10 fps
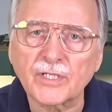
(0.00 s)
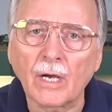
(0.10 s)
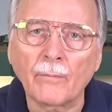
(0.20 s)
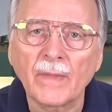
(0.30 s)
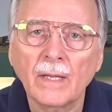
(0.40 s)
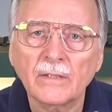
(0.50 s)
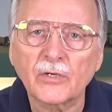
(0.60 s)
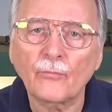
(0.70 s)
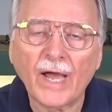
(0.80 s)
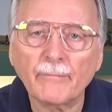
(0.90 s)
So
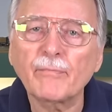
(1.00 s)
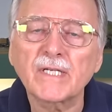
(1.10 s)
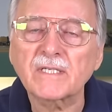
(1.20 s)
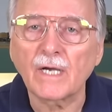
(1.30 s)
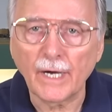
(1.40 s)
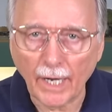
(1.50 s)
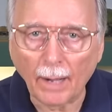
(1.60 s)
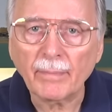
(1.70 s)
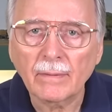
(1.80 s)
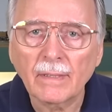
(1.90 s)
to wrap this
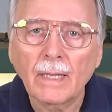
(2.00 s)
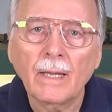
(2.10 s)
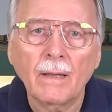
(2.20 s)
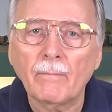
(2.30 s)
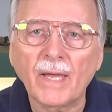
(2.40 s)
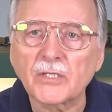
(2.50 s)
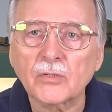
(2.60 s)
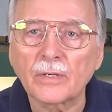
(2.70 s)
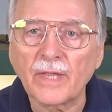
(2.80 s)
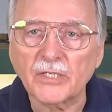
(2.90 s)
up, make
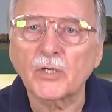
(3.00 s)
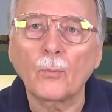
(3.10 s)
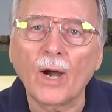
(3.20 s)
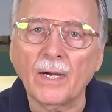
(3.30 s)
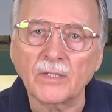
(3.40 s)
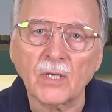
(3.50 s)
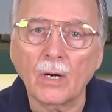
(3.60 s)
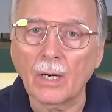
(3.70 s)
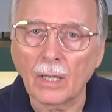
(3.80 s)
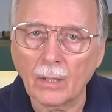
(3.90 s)
sure that your wires
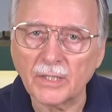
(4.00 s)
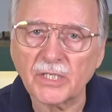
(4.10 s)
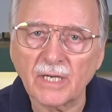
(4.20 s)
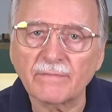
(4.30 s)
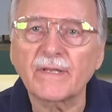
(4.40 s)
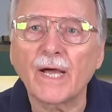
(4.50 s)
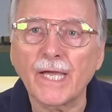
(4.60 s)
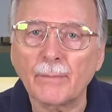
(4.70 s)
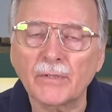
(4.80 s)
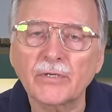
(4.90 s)
are large enough
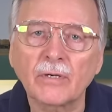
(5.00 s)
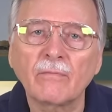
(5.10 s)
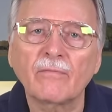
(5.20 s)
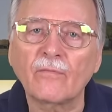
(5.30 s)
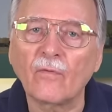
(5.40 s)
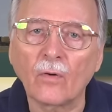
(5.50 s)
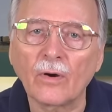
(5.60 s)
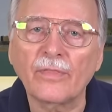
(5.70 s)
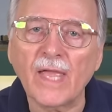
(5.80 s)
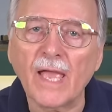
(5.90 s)
diameter
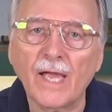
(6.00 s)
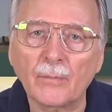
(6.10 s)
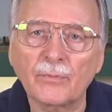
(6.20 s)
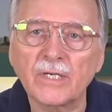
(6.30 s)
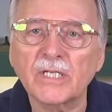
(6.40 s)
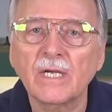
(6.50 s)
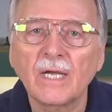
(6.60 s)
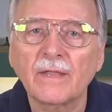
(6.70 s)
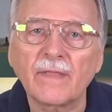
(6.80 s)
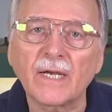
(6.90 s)
for the amperage
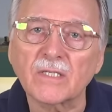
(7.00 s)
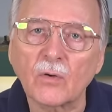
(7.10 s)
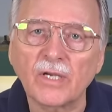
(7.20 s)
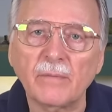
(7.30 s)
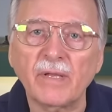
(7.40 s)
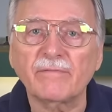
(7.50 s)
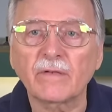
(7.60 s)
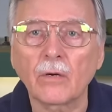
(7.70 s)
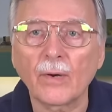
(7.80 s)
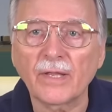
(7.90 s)
that is going to be
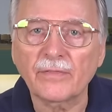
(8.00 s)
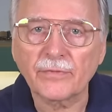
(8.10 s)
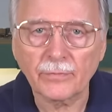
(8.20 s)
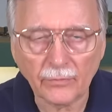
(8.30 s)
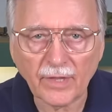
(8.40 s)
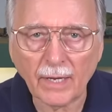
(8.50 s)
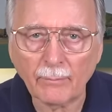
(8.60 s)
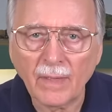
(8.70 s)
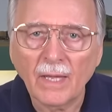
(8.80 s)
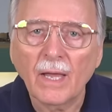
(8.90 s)
flowing through them